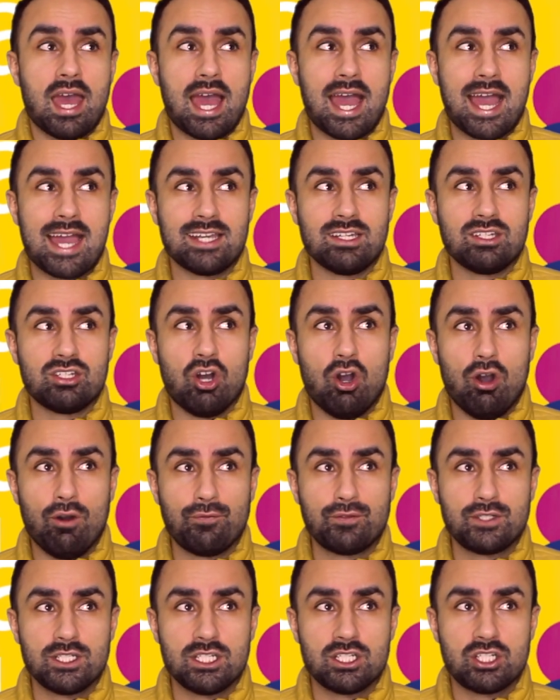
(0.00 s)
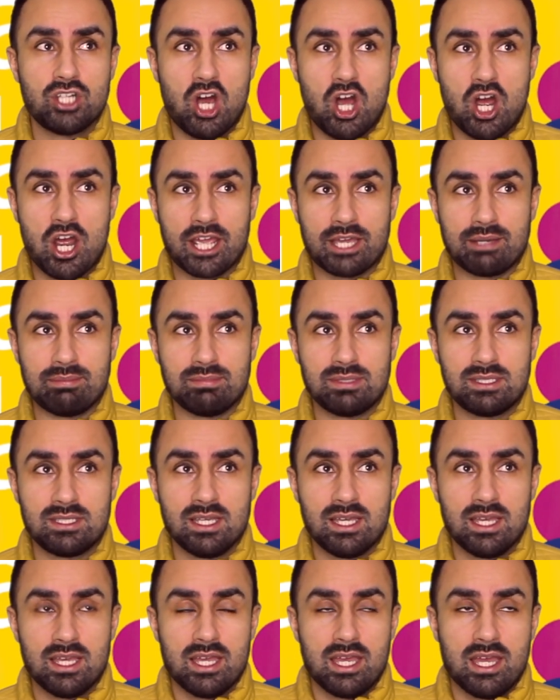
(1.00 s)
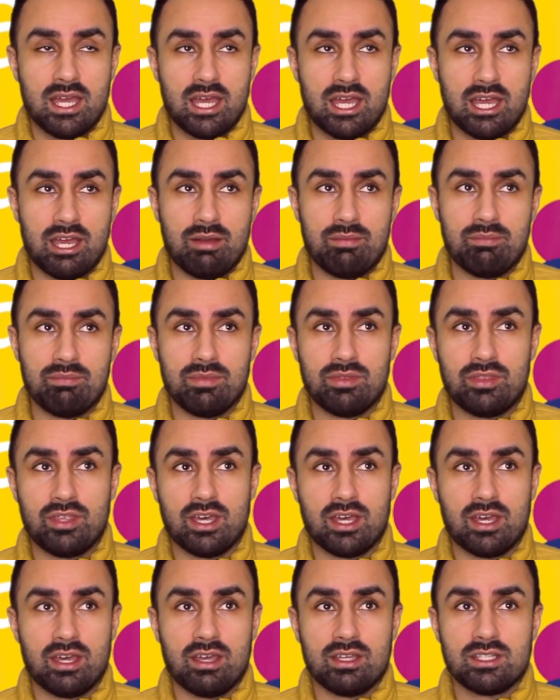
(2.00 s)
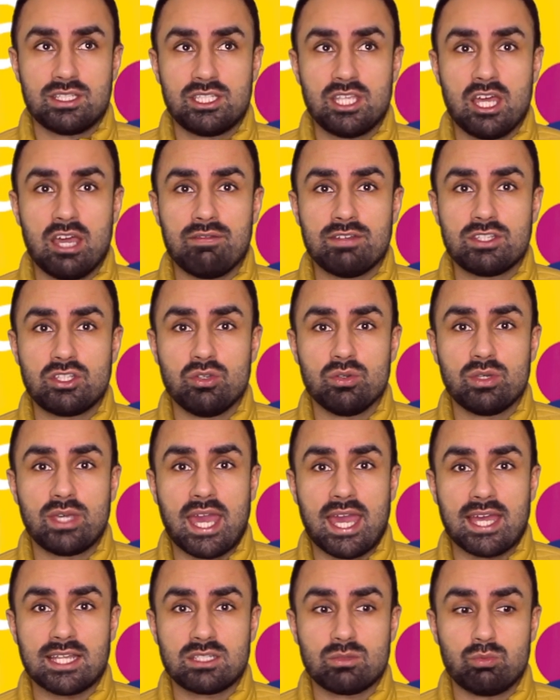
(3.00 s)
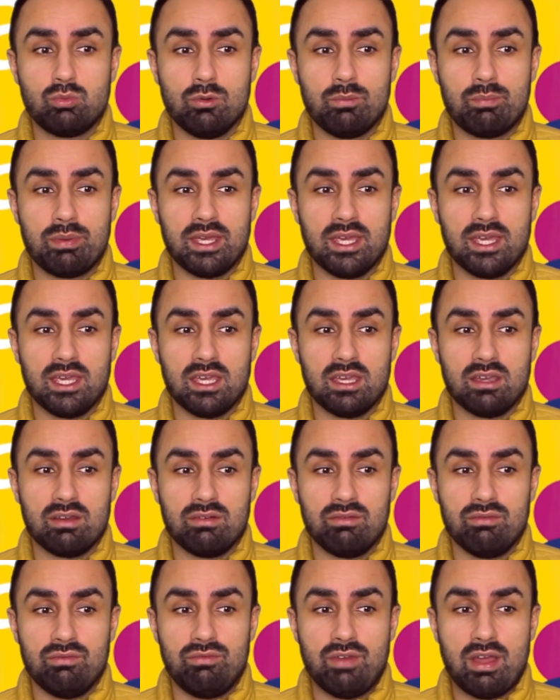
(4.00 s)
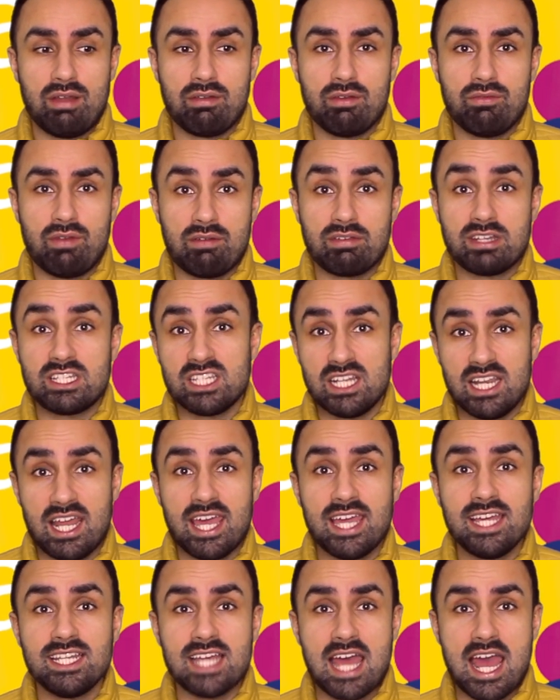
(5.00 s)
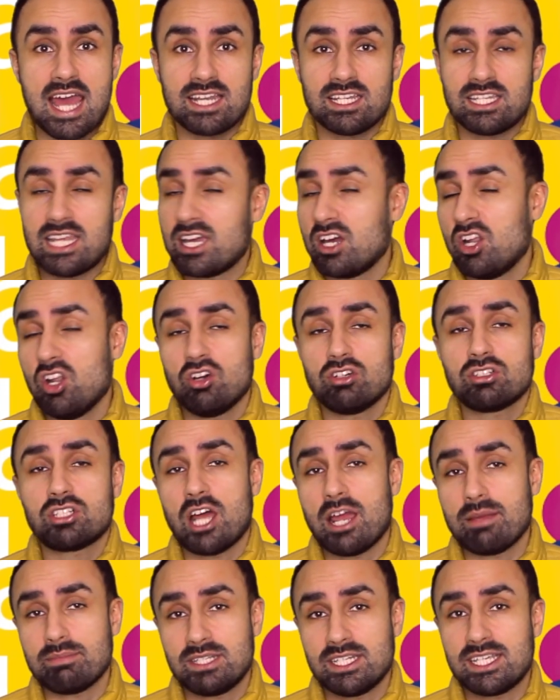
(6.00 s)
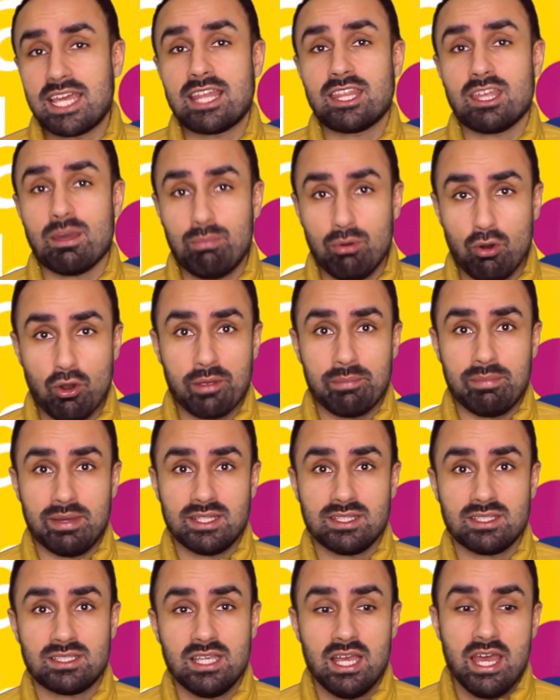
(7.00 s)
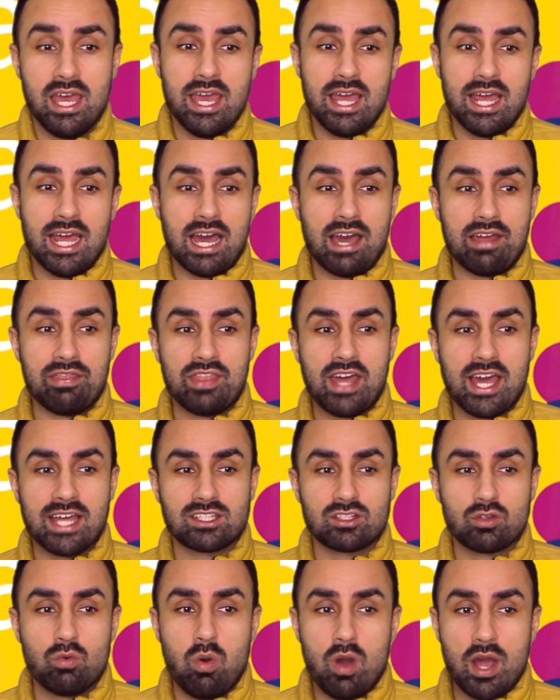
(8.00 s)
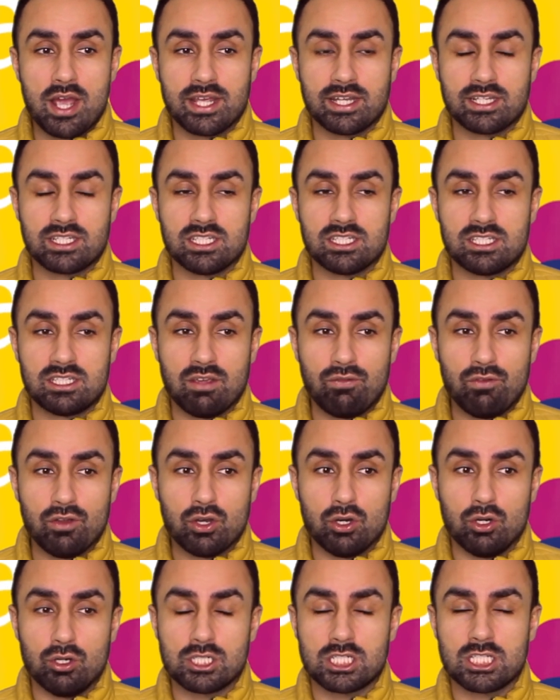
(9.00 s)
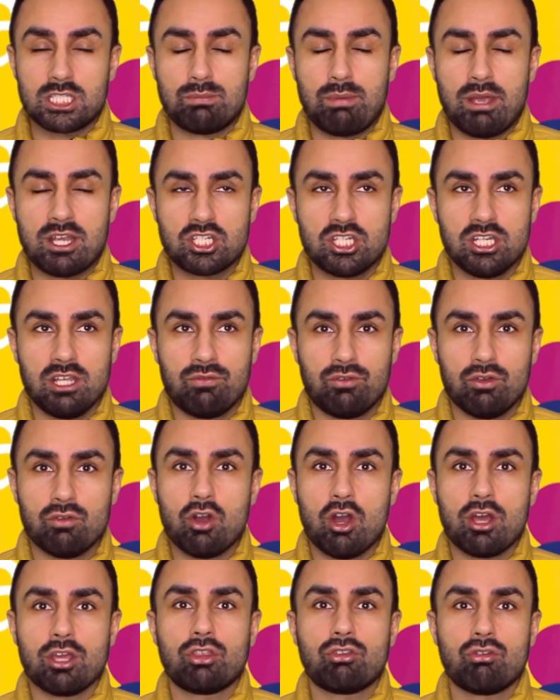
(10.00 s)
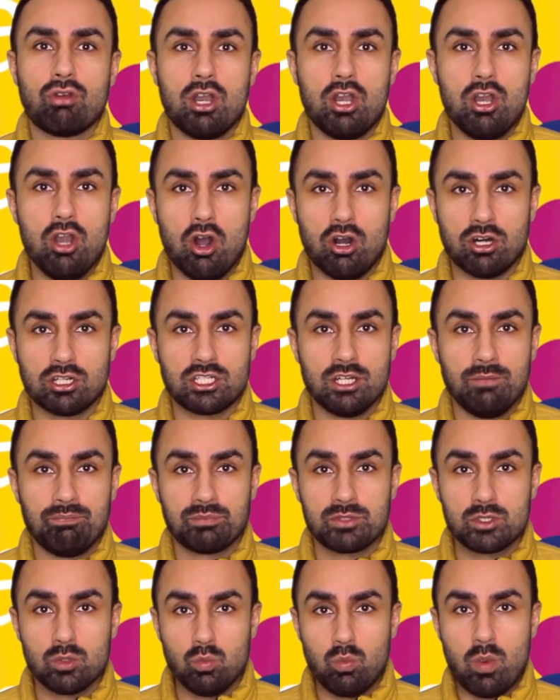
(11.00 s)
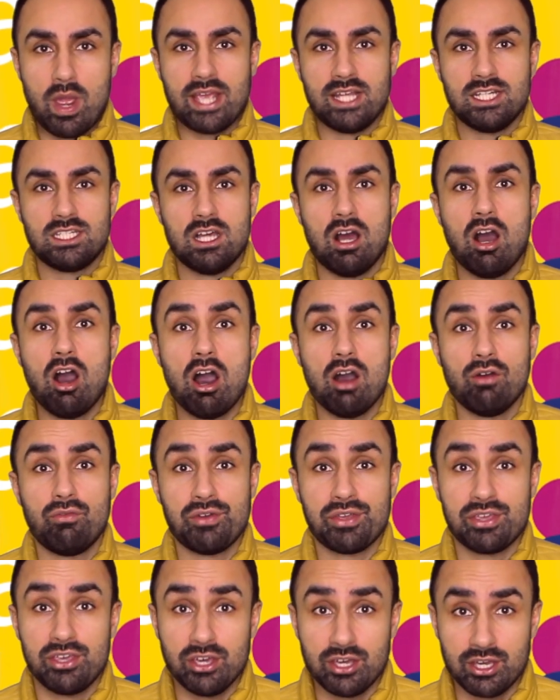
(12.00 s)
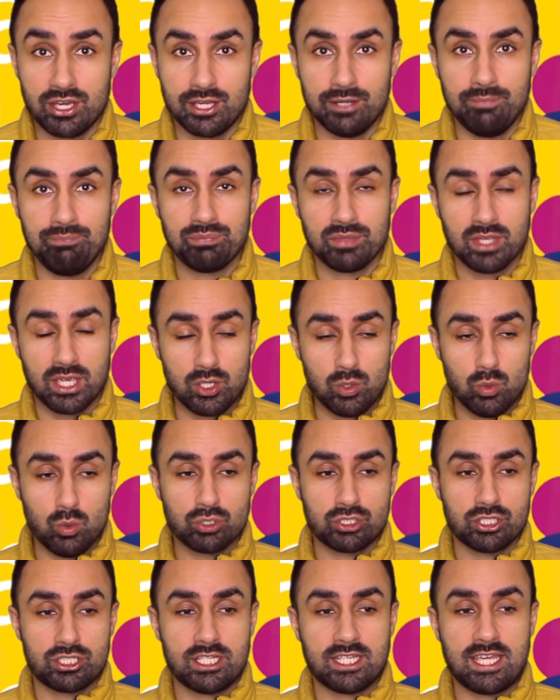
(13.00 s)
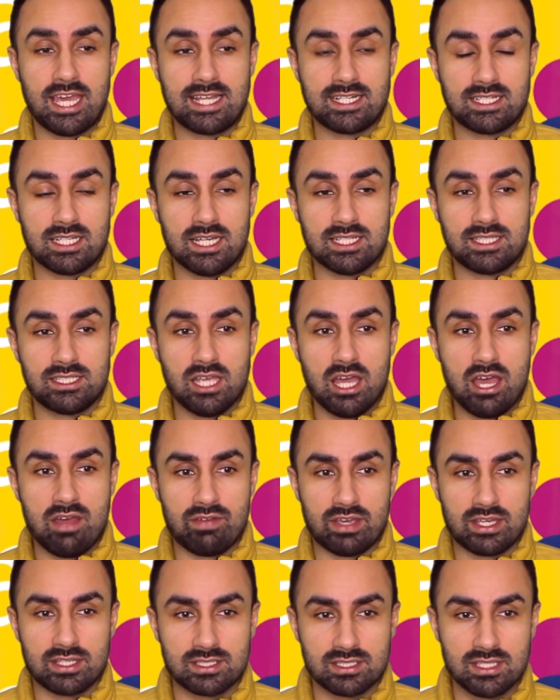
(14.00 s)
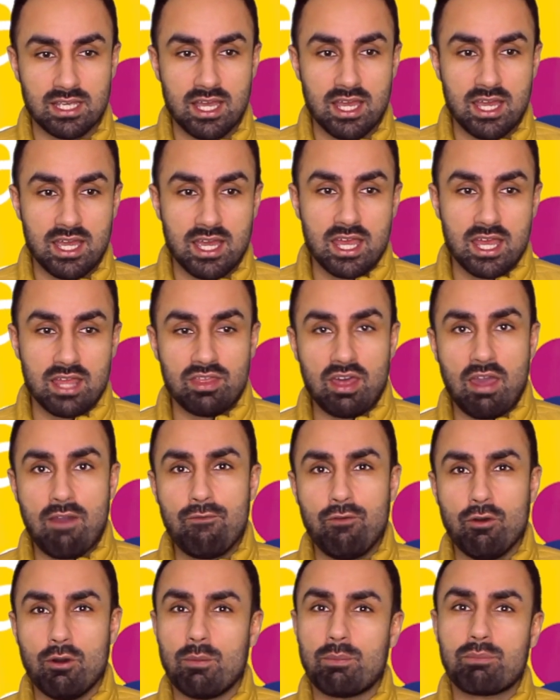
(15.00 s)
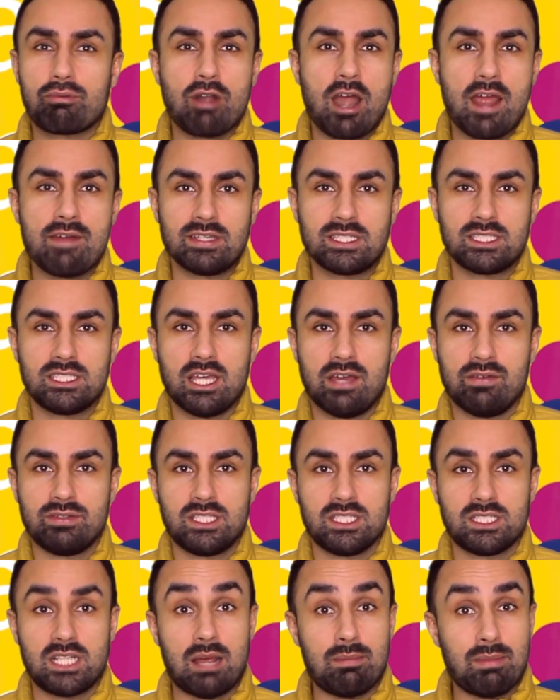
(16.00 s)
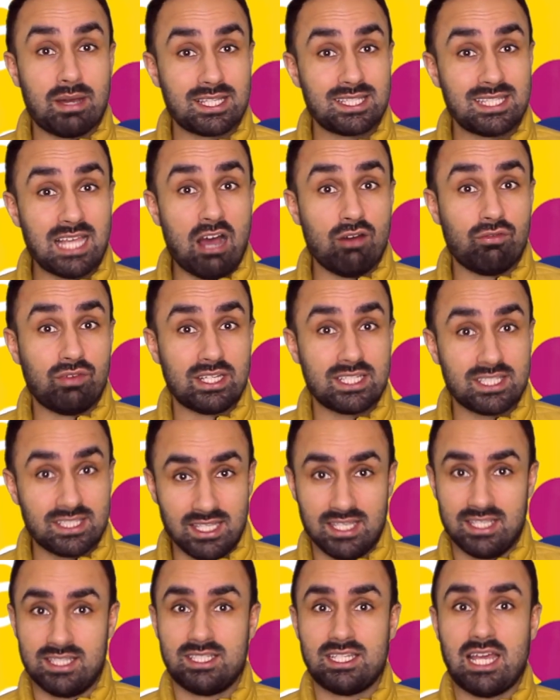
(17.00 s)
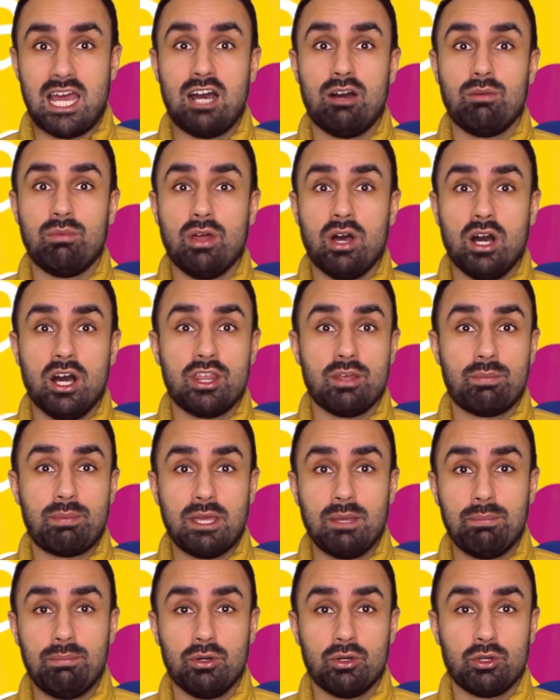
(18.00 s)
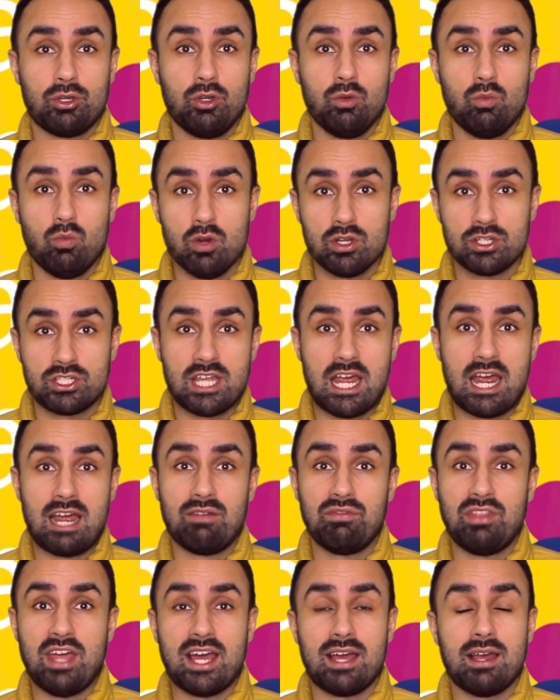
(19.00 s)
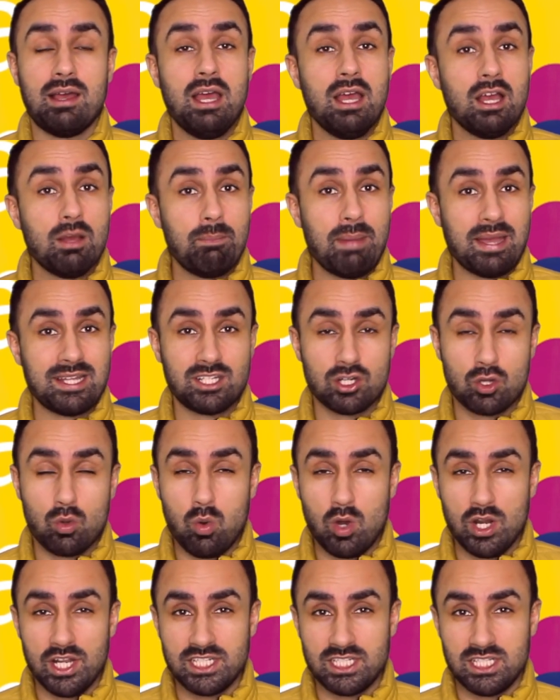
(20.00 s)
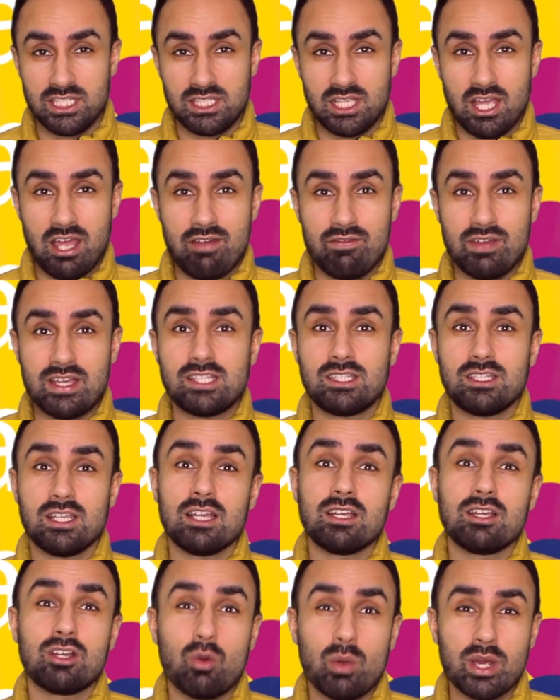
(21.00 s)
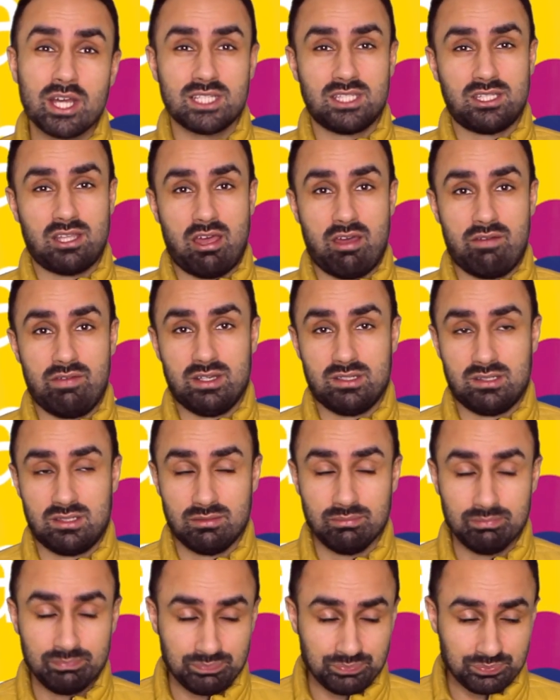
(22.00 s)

And oftentimes, the service you get will be very, very delayed and take a long time to get the appointments. And that's quite difficult, especially if you're going through a lot, to wait half a year in order to get a service. Therefore, private services like myself exist to help other people who want to have that better quality service and quicker service.